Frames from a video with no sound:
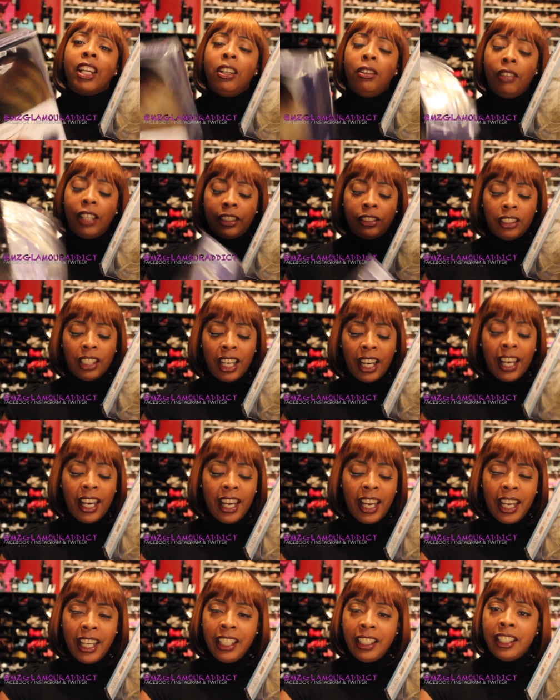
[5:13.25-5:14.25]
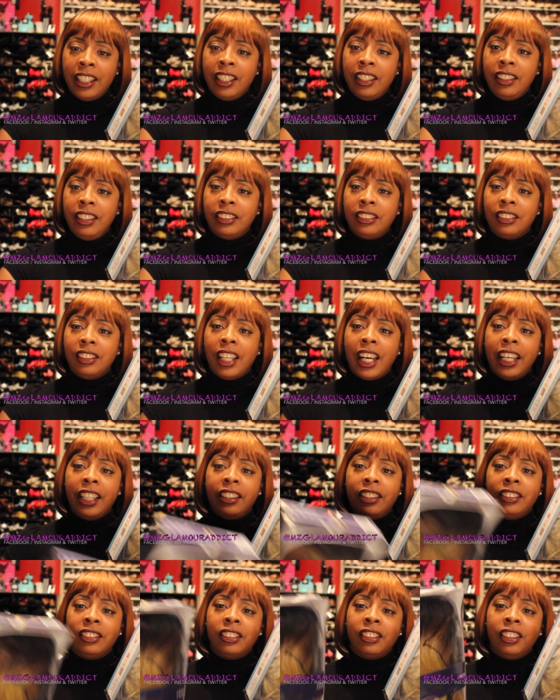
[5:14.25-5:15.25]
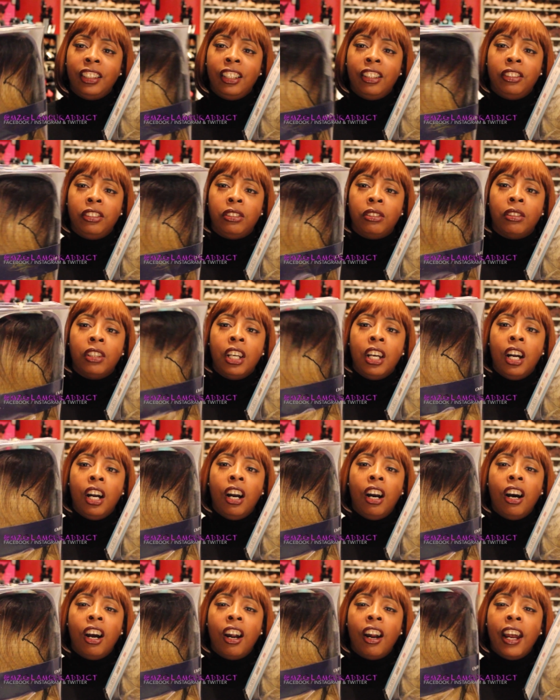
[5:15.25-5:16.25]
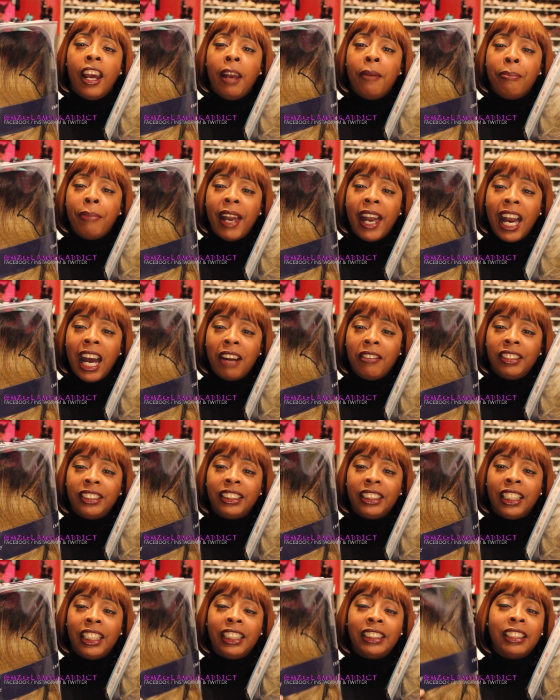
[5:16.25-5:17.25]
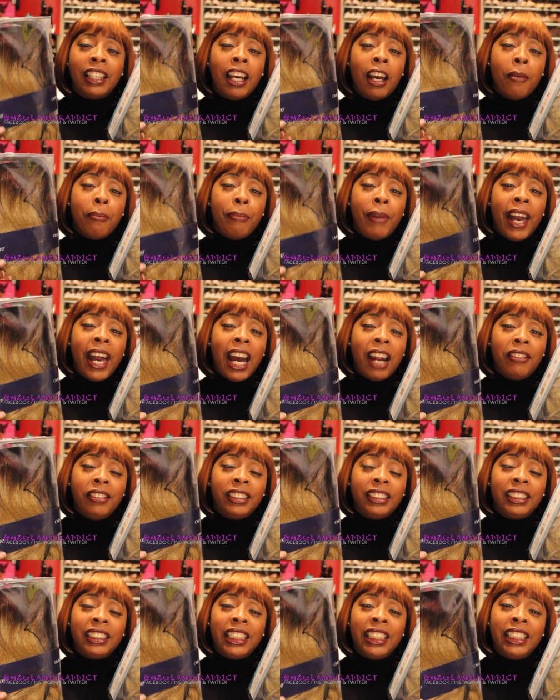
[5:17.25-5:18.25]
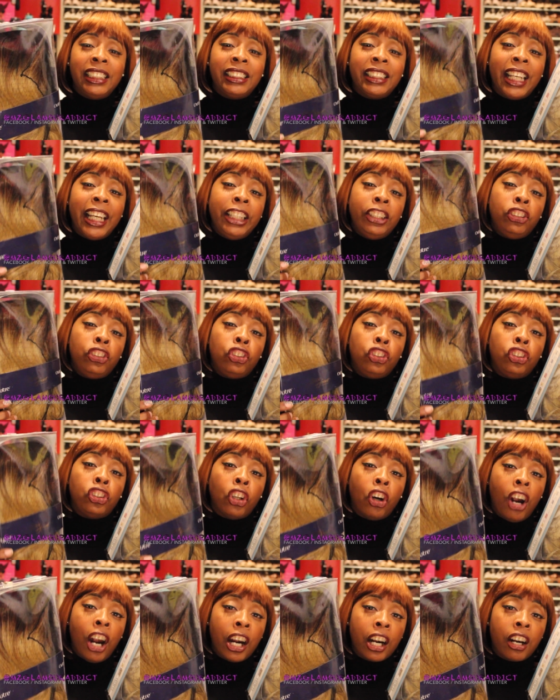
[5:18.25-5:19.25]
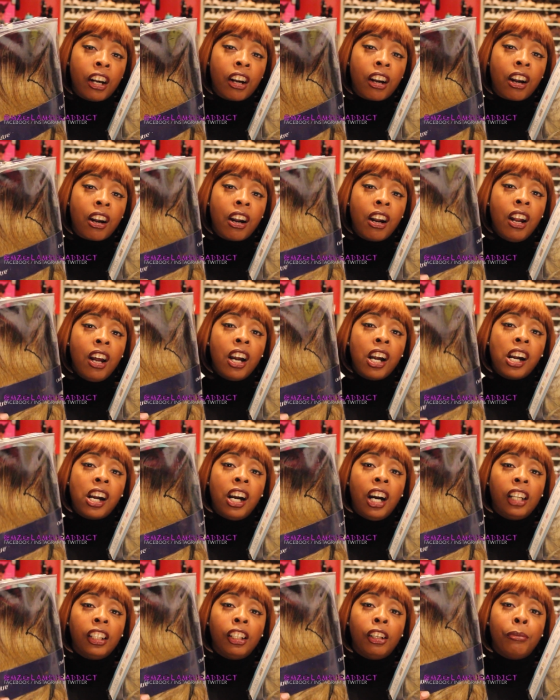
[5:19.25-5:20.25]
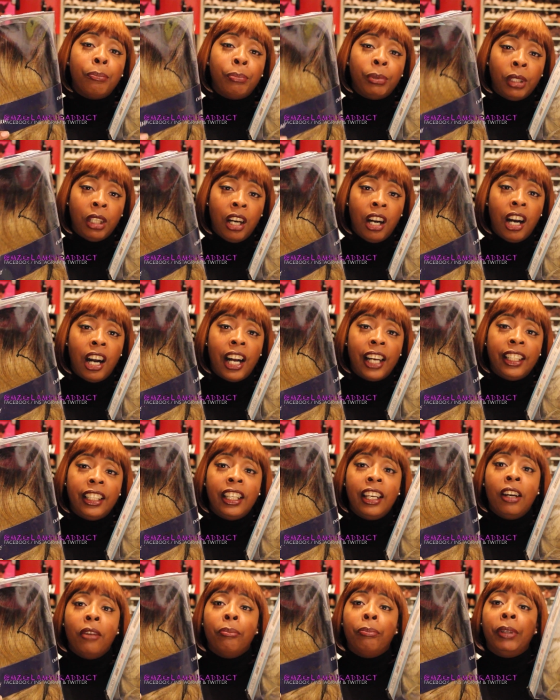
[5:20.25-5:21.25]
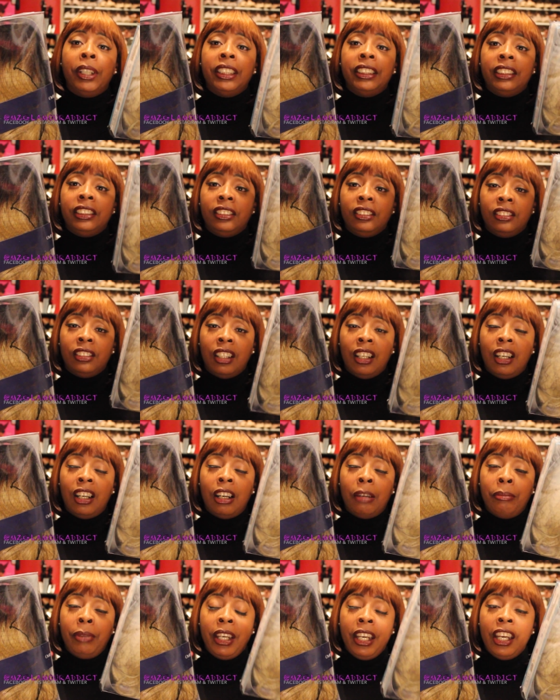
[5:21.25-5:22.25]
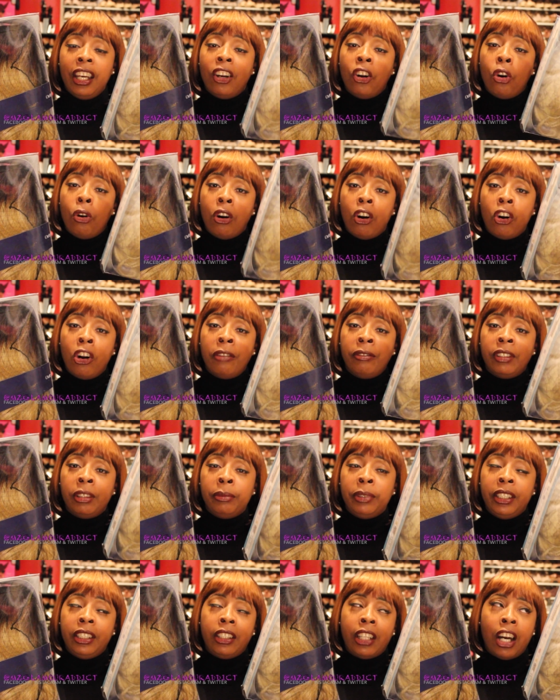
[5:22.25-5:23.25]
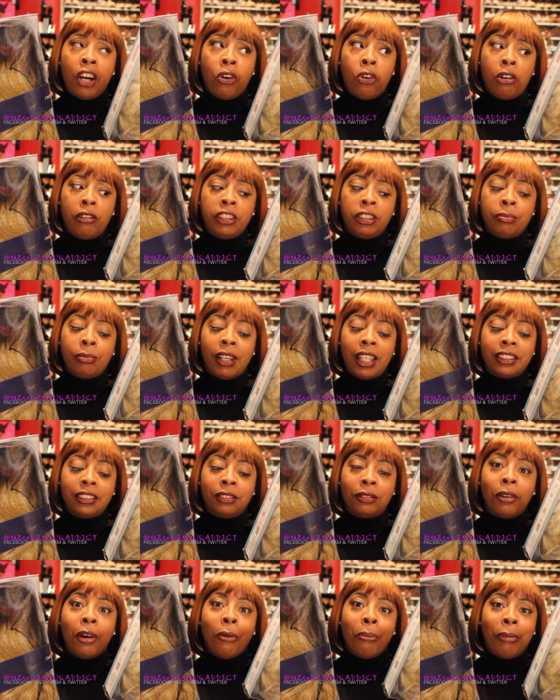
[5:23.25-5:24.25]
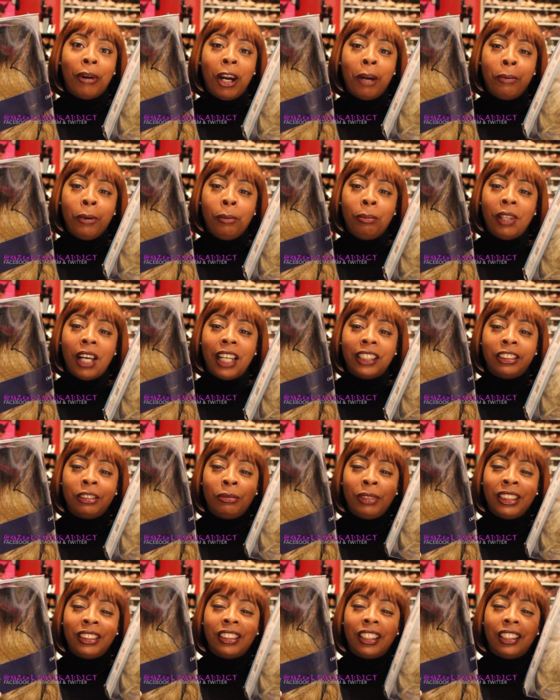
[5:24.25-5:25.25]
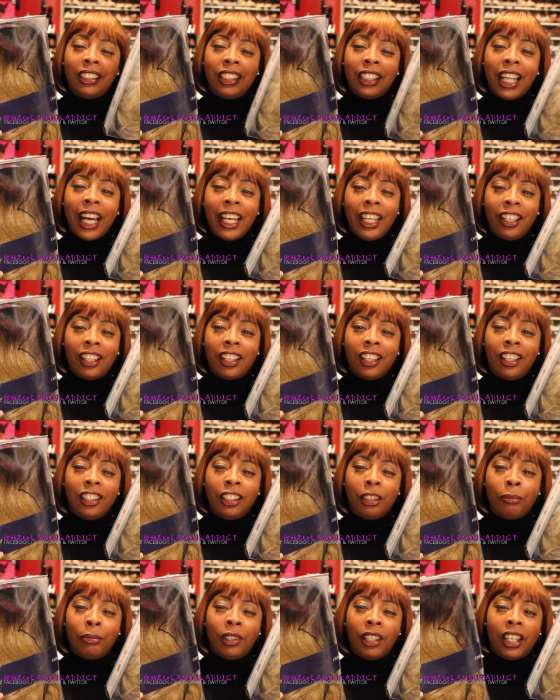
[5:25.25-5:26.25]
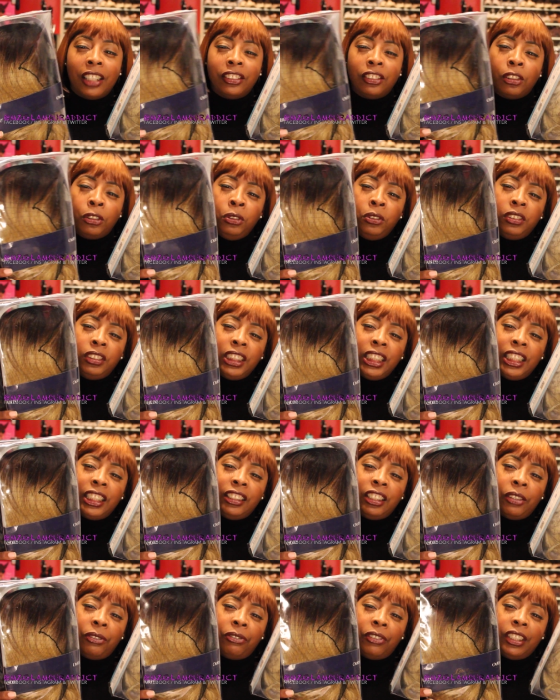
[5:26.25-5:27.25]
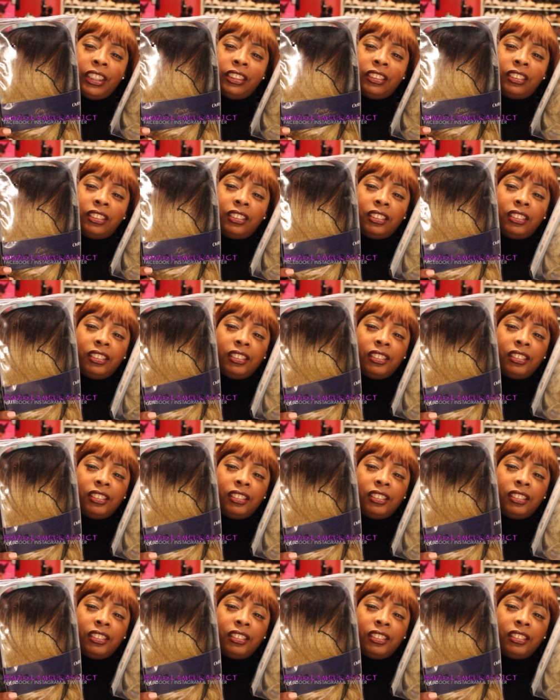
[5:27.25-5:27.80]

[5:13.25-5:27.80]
oh I, I, hate getting this light this clear on you her and Paris is Paris is a darker color blonde but um, here or, I mean not orange blossom purple blossom is a lighter color blonde so you see the difference